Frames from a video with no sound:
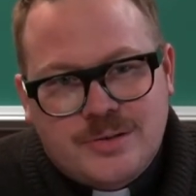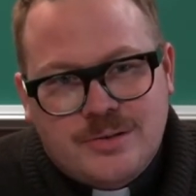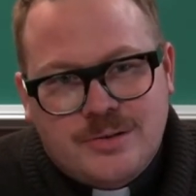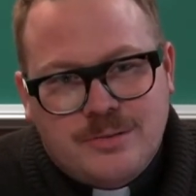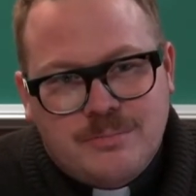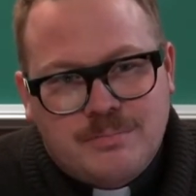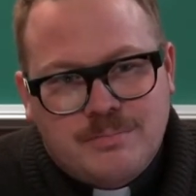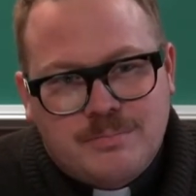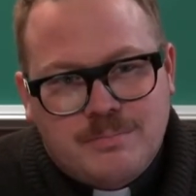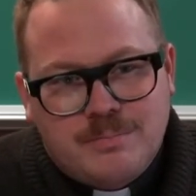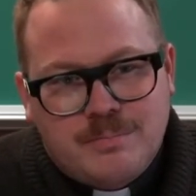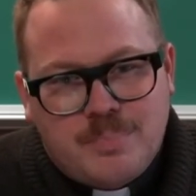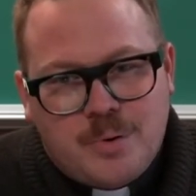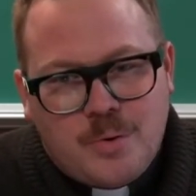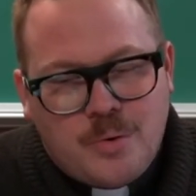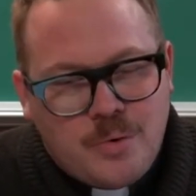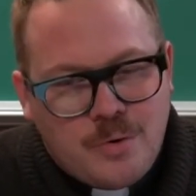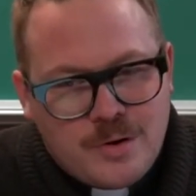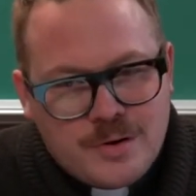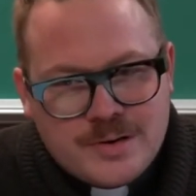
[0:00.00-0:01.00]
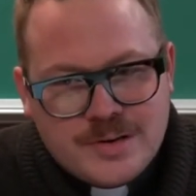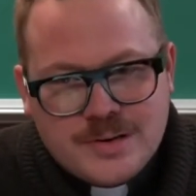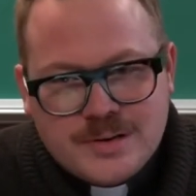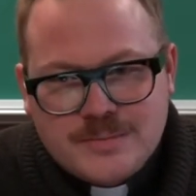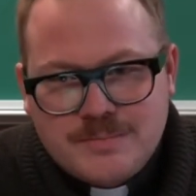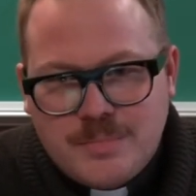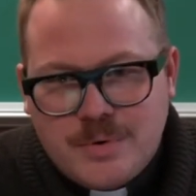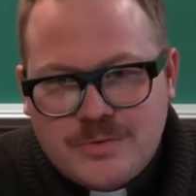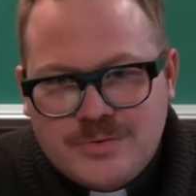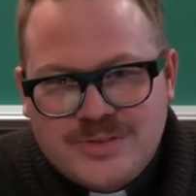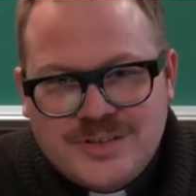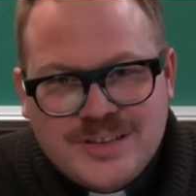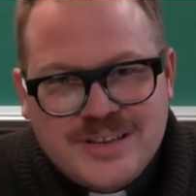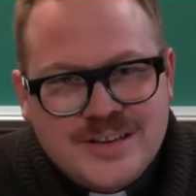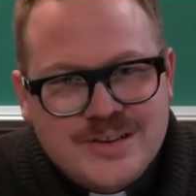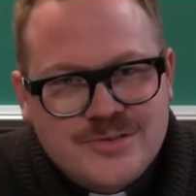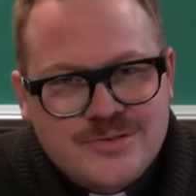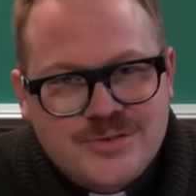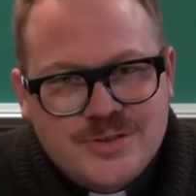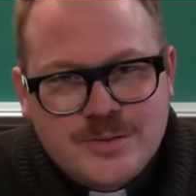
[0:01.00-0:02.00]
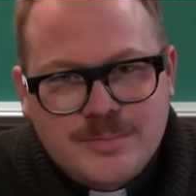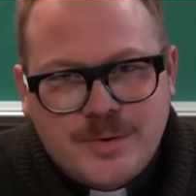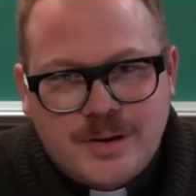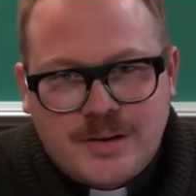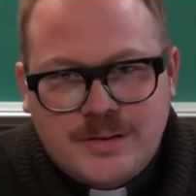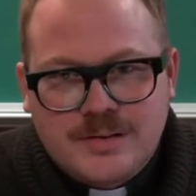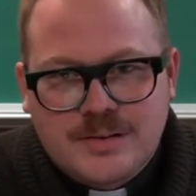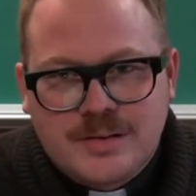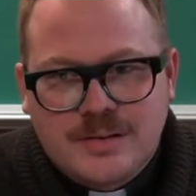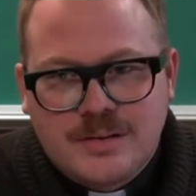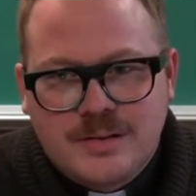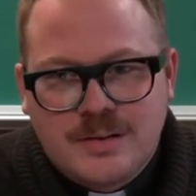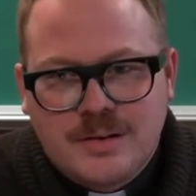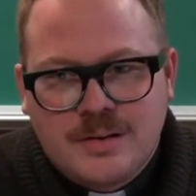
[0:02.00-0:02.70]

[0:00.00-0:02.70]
important, most intimate,